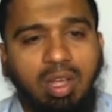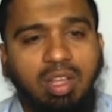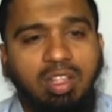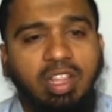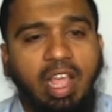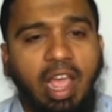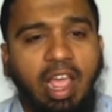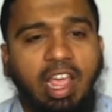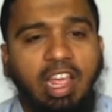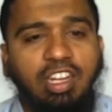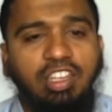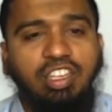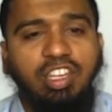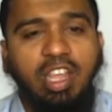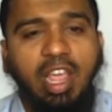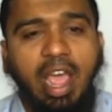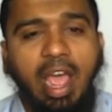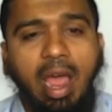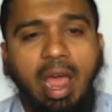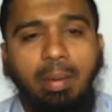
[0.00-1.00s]
The
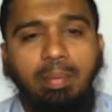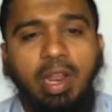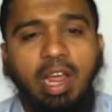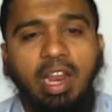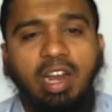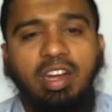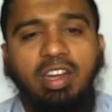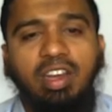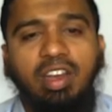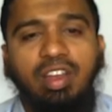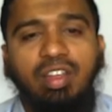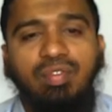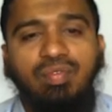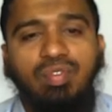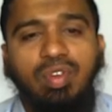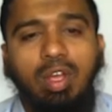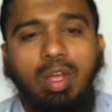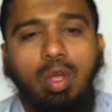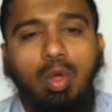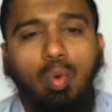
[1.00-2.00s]
ng app directive
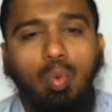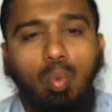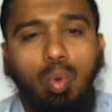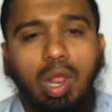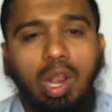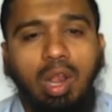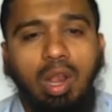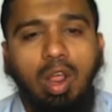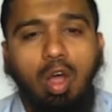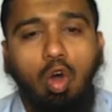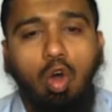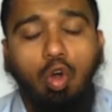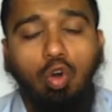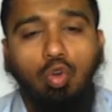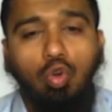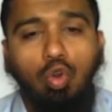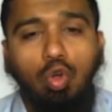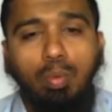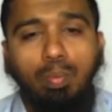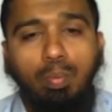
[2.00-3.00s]
will
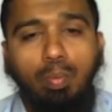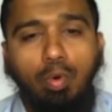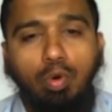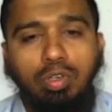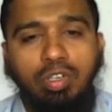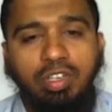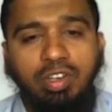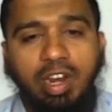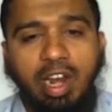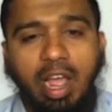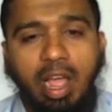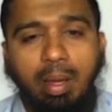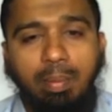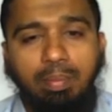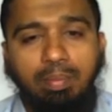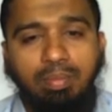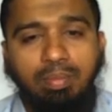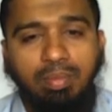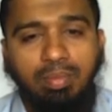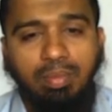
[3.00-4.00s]
auto
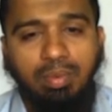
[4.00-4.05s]
bootstrap,